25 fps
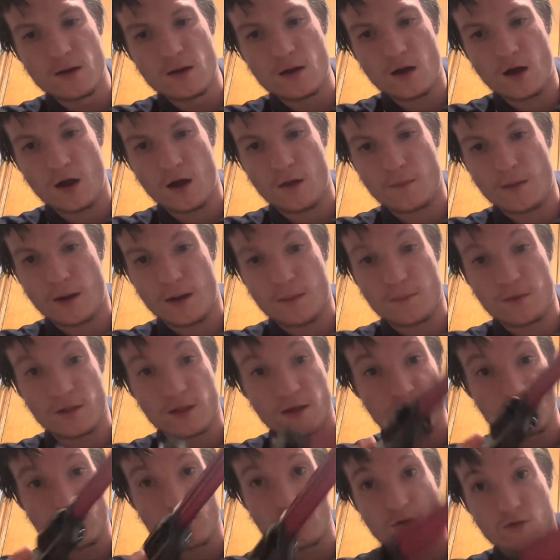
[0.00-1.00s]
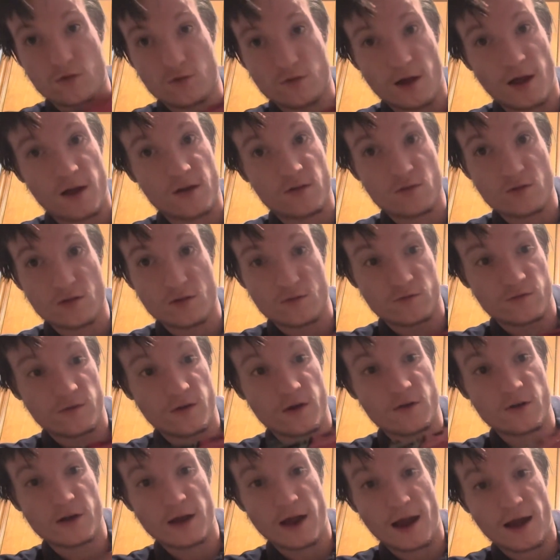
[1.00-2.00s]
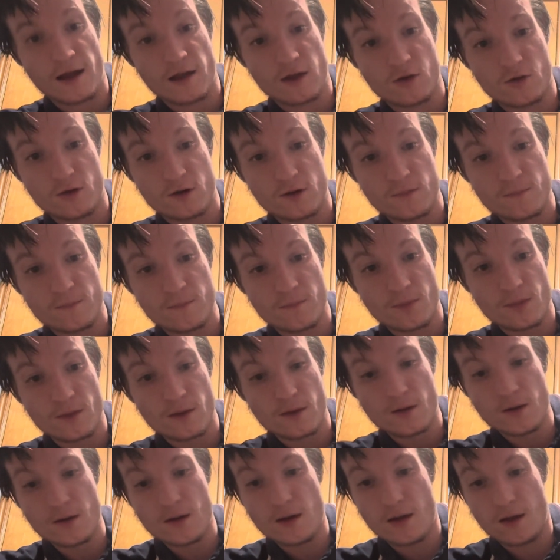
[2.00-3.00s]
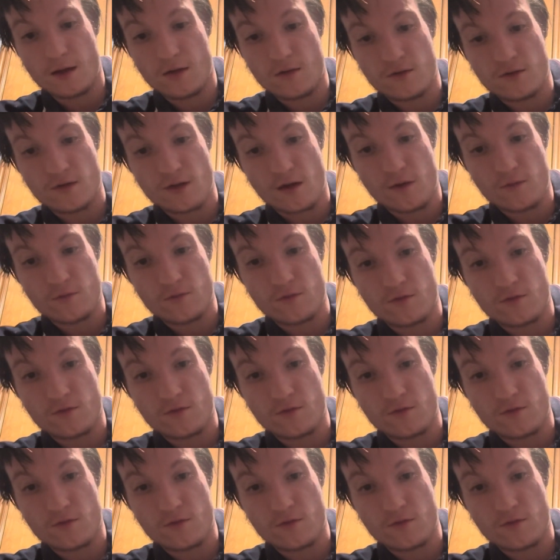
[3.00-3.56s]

I believe it was actually very accurate and stuff.